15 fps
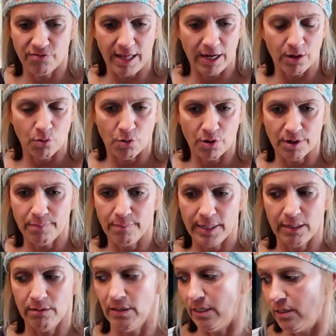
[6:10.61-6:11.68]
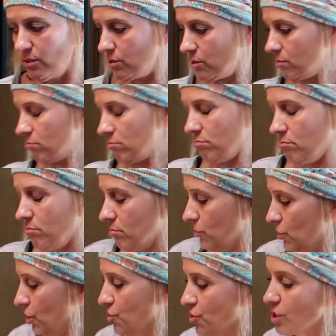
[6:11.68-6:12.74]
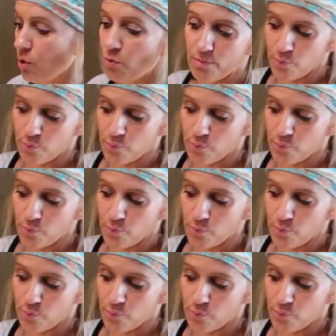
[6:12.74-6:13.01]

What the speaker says: that organ meat is just so